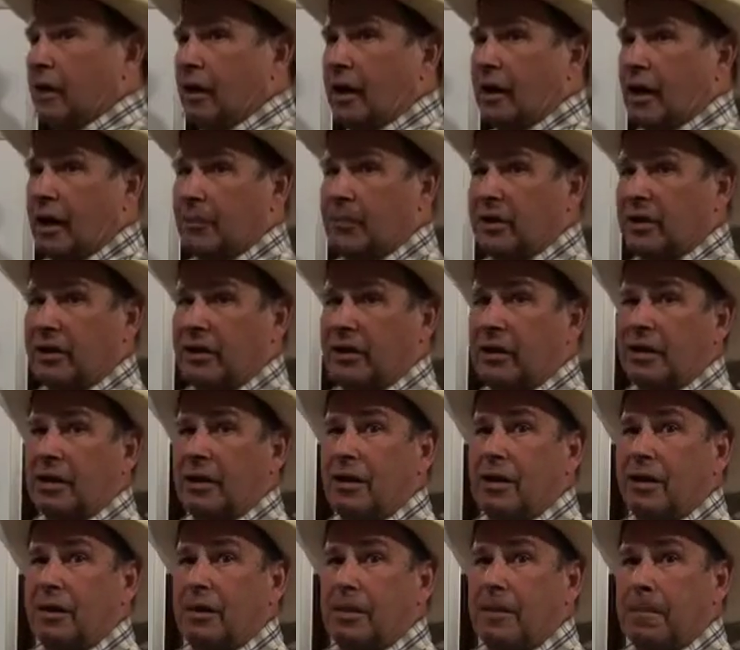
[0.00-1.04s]
how many
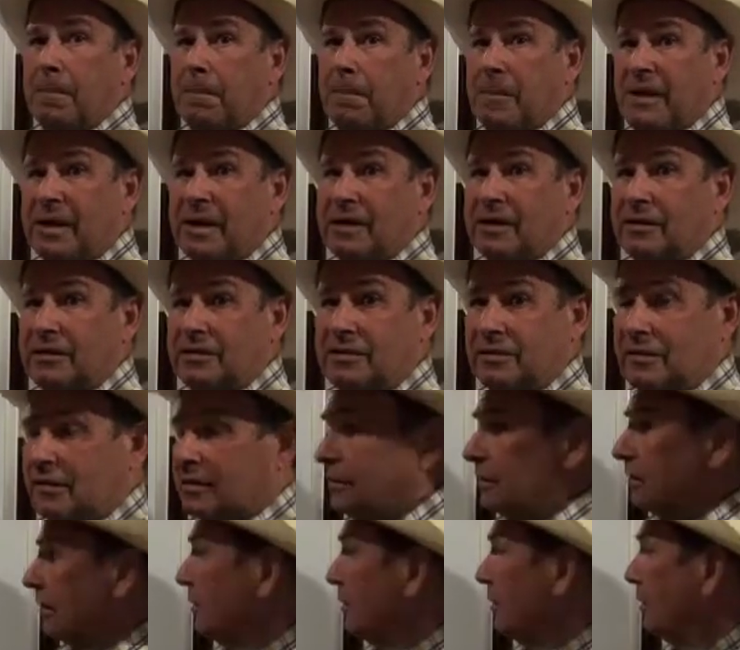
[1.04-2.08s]
minutes
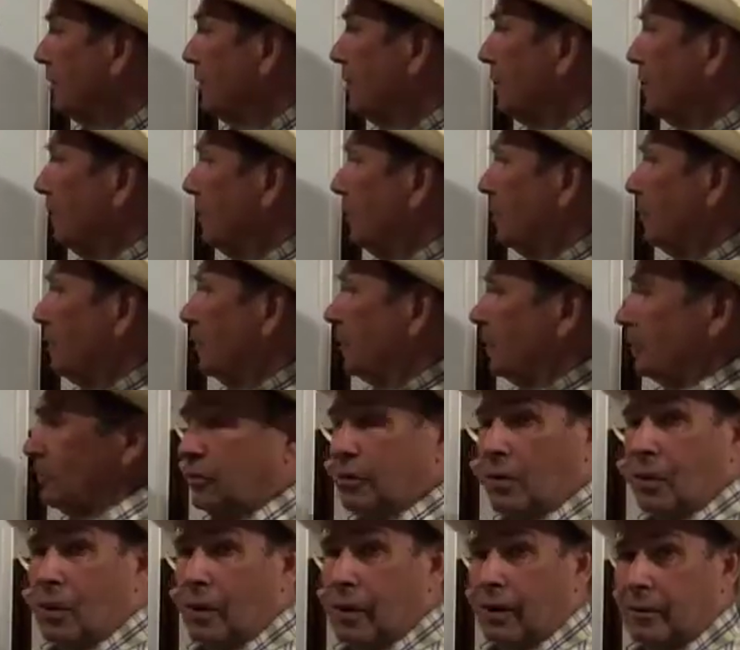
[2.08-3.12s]

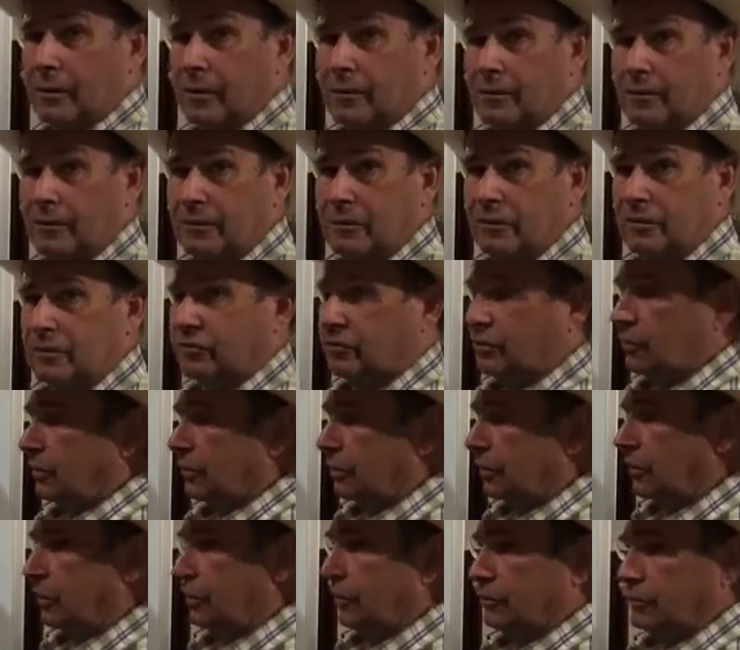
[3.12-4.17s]
you are. So
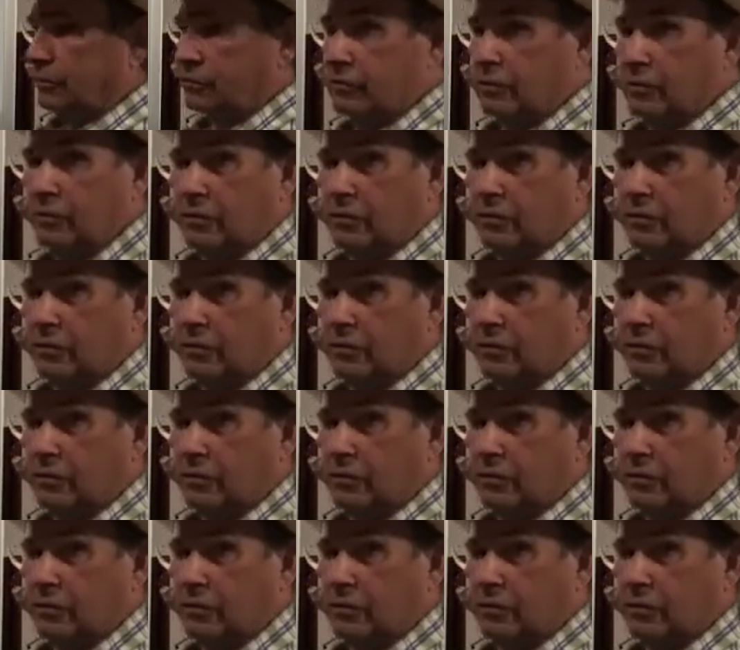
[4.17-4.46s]
it goes